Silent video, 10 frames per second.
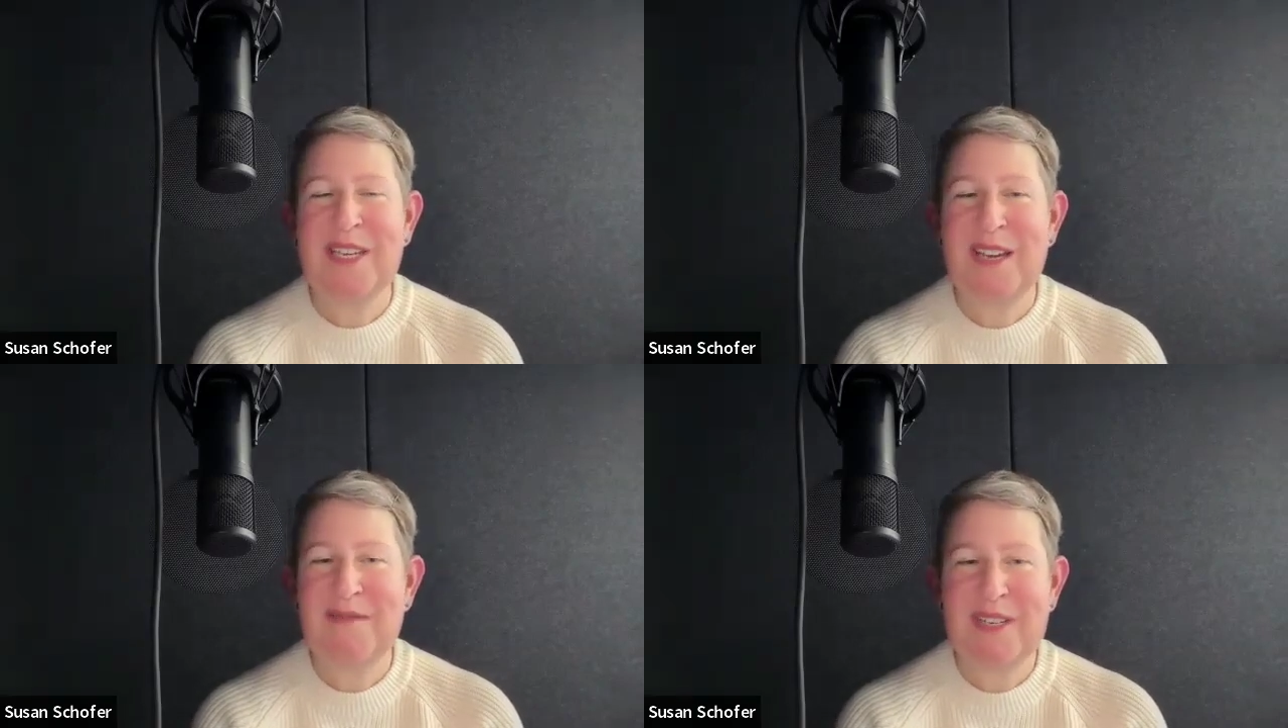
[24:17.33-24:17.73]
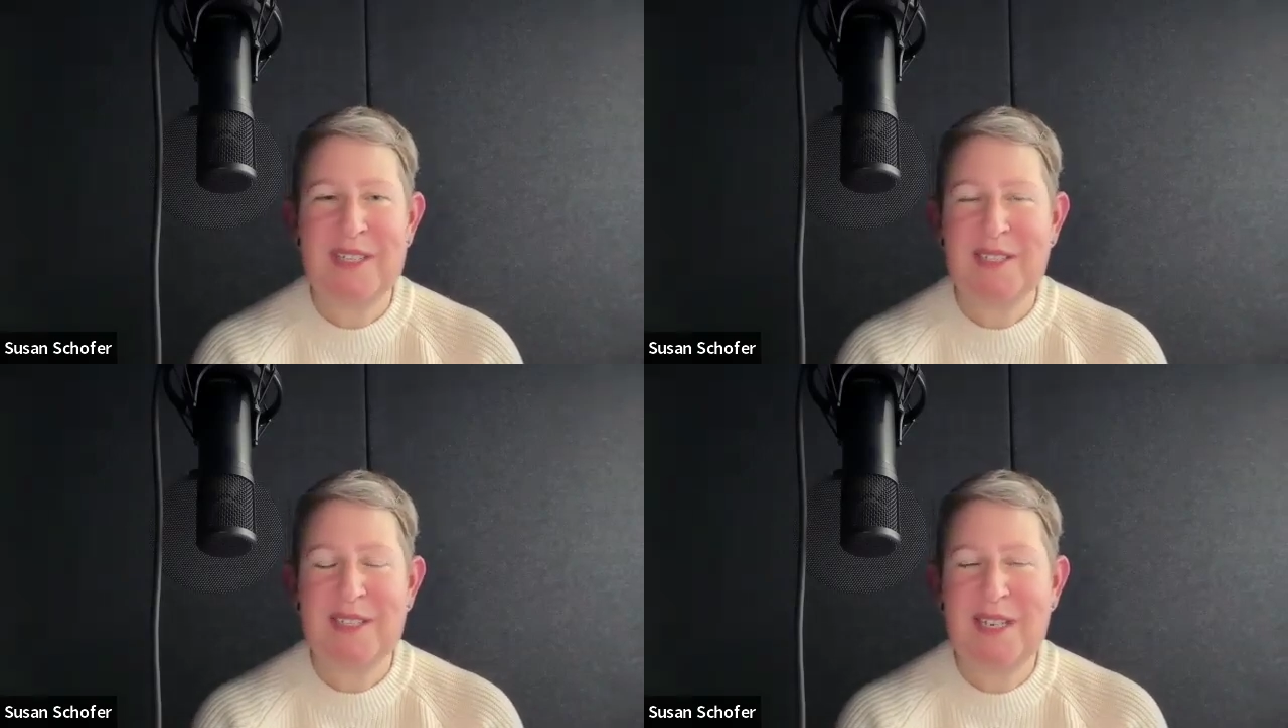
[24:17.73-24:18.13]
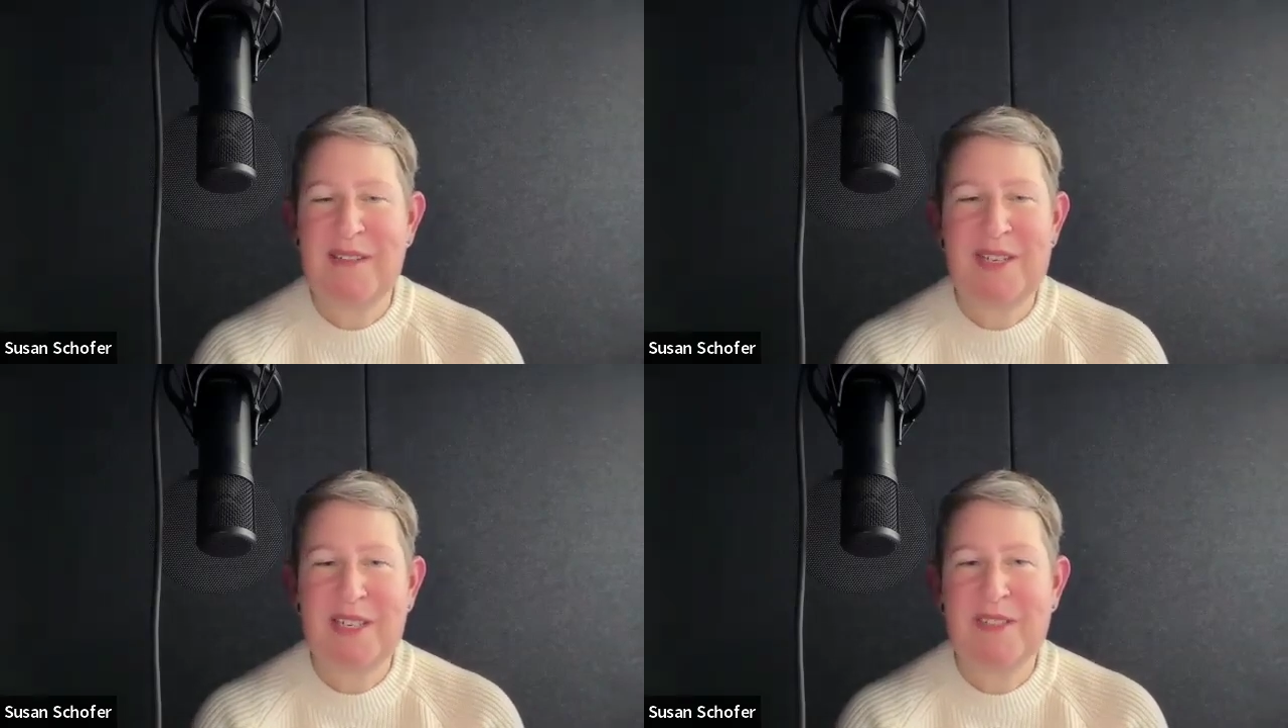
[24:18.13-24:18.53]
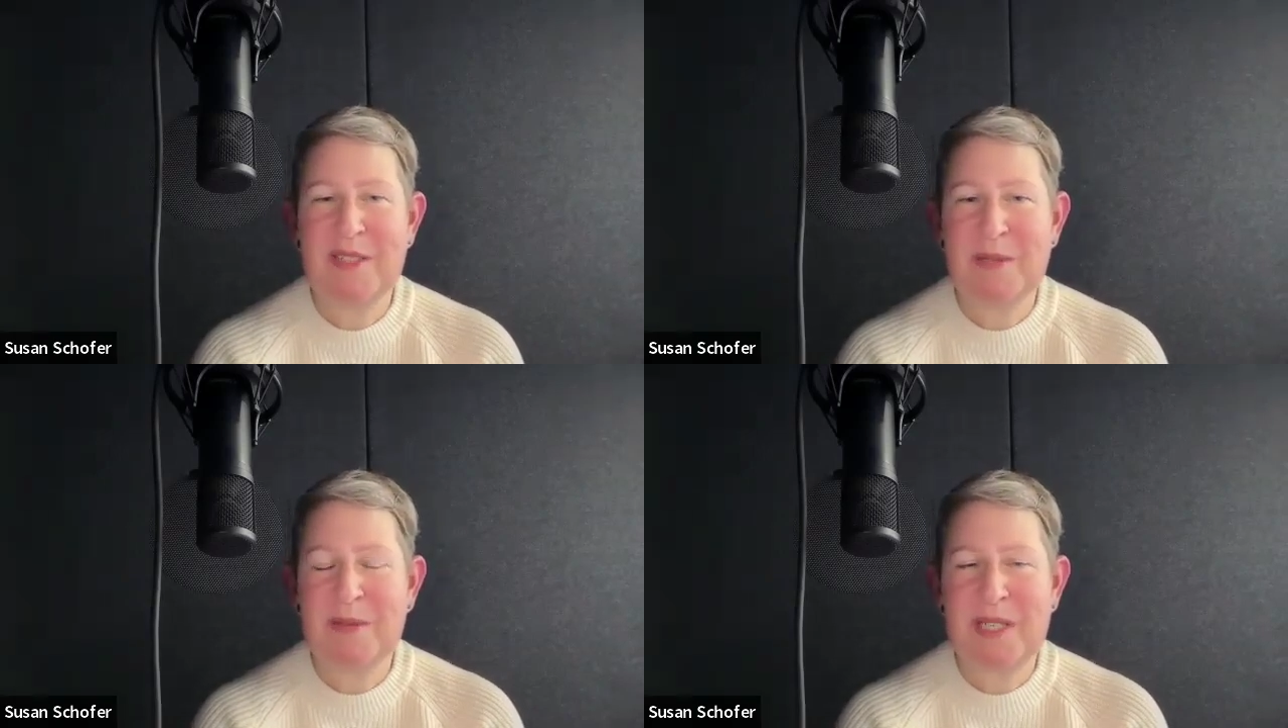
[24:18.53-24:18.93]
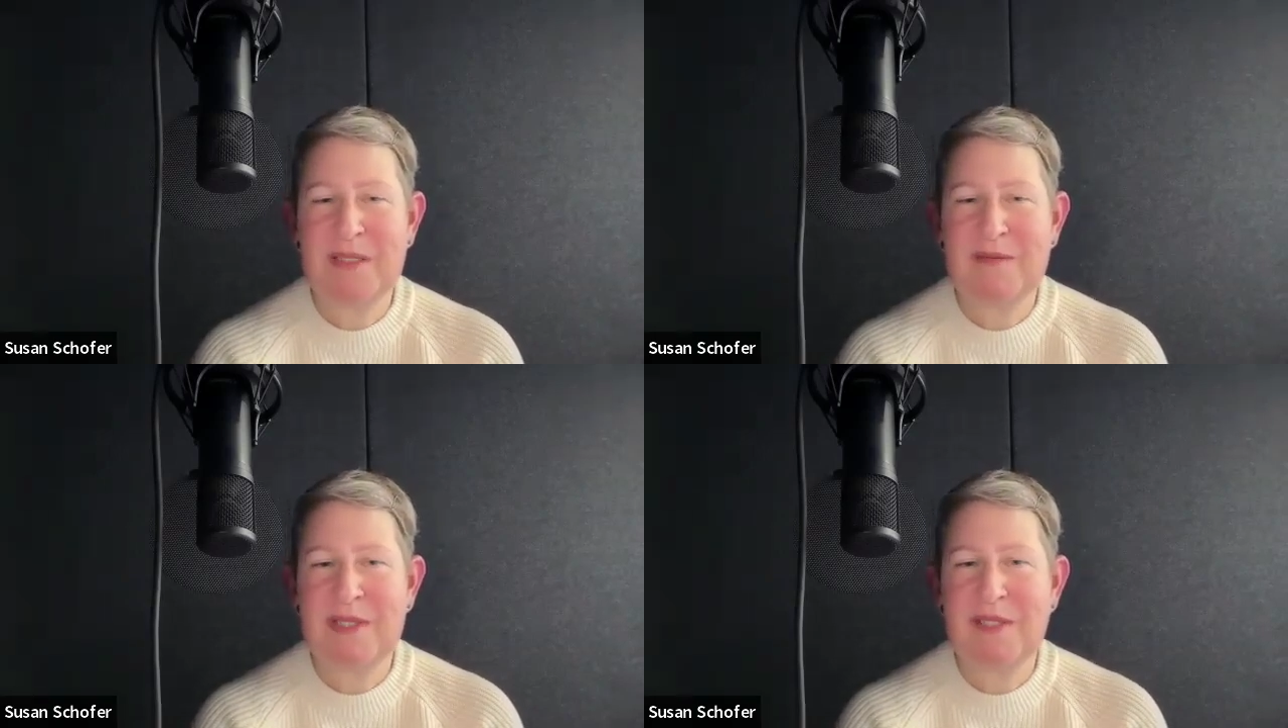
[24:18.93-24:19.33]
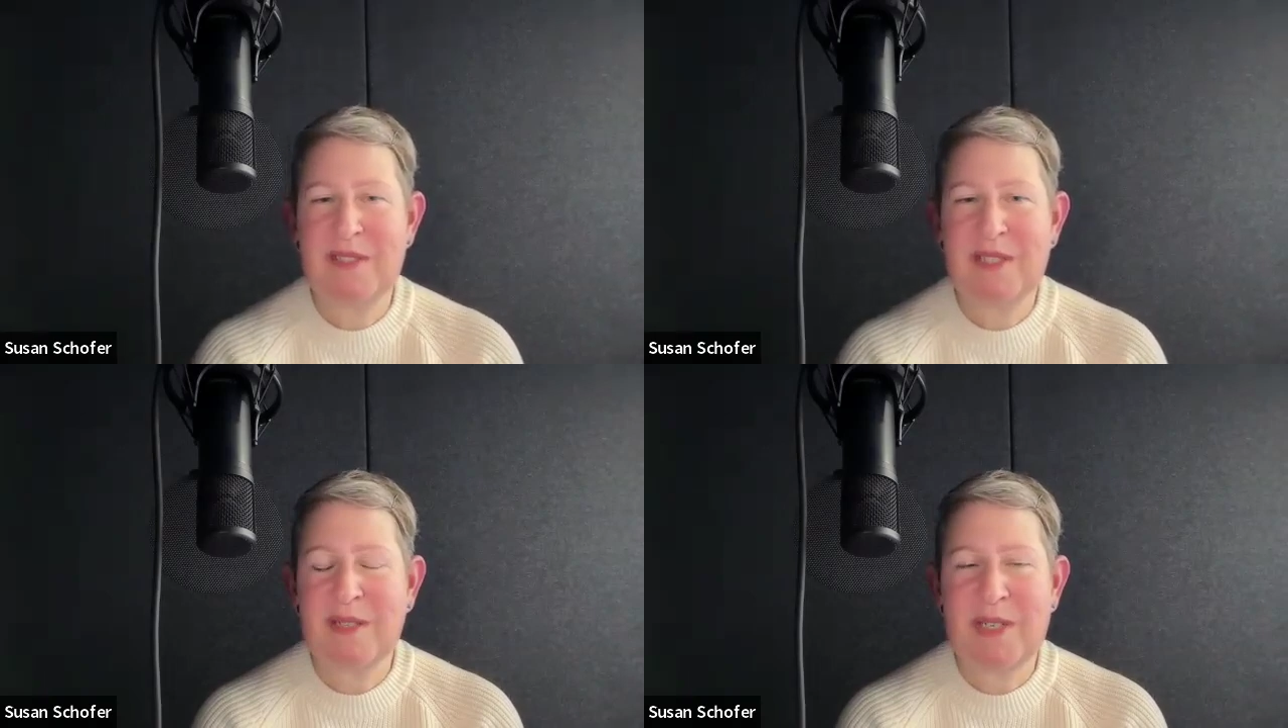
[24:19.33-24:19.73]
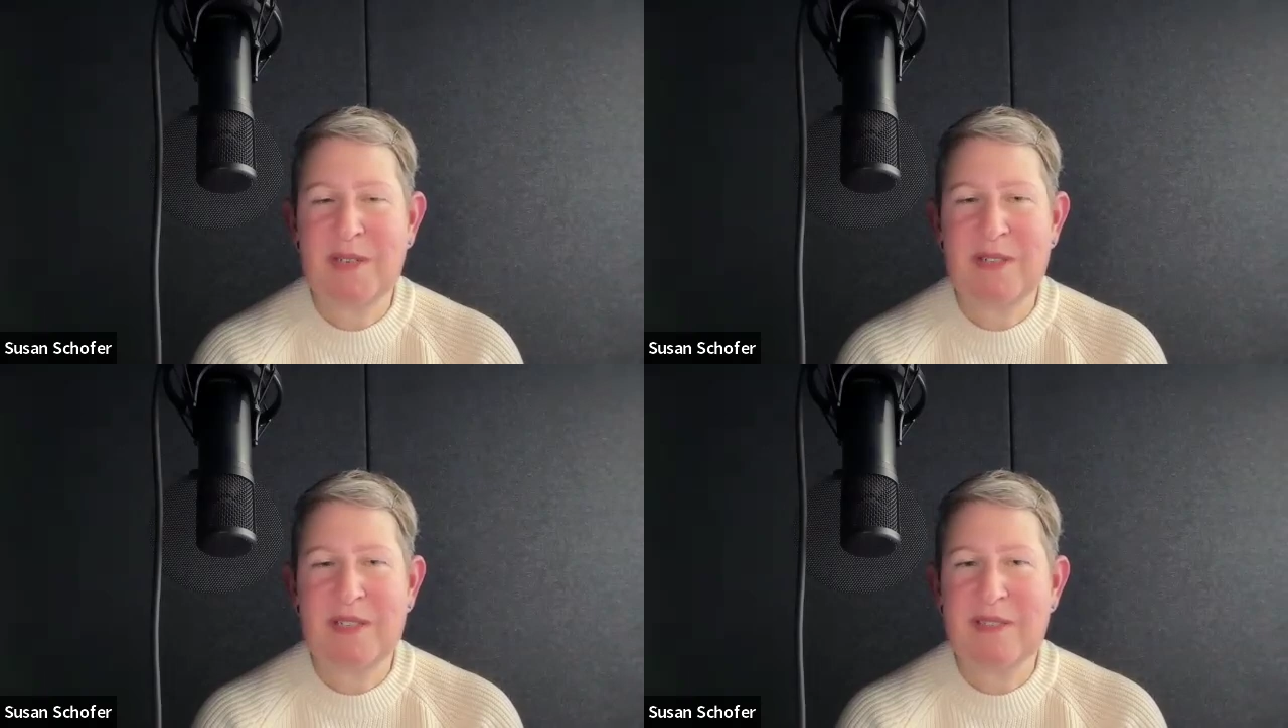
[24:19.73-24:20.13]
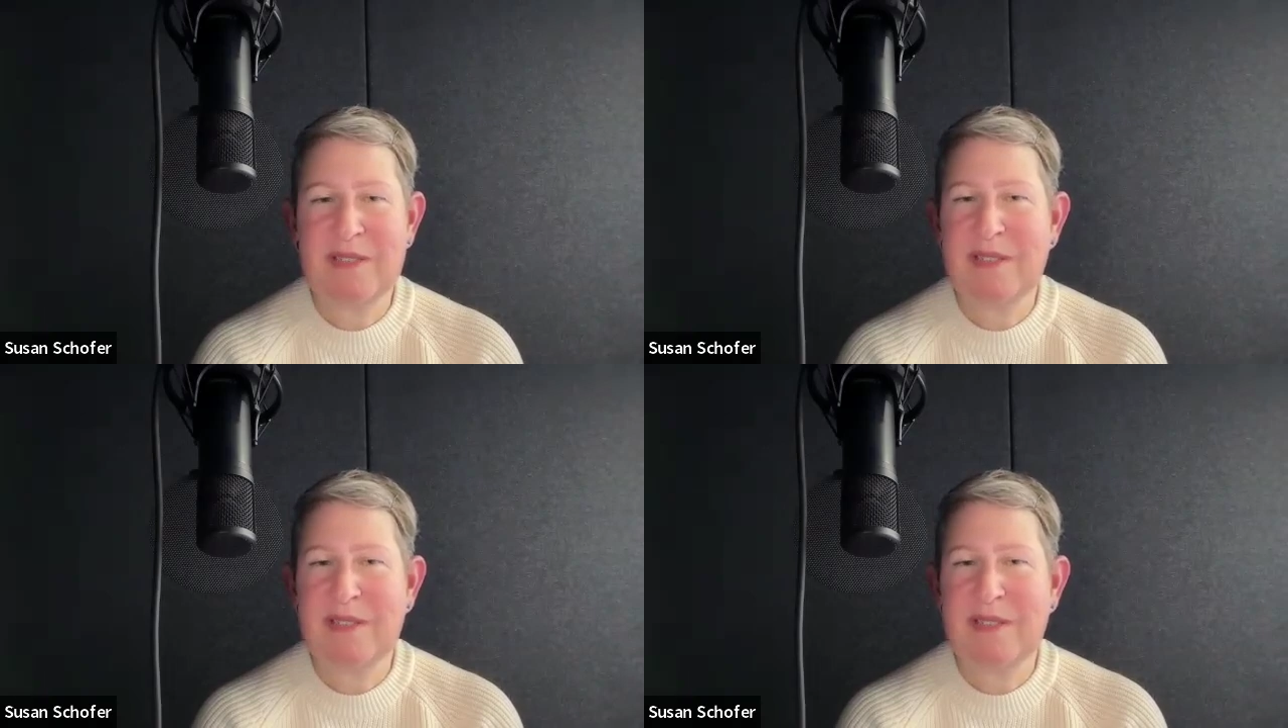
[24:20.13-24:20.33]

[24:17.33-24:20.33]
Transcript: Having diverse perspectives is just going to be critical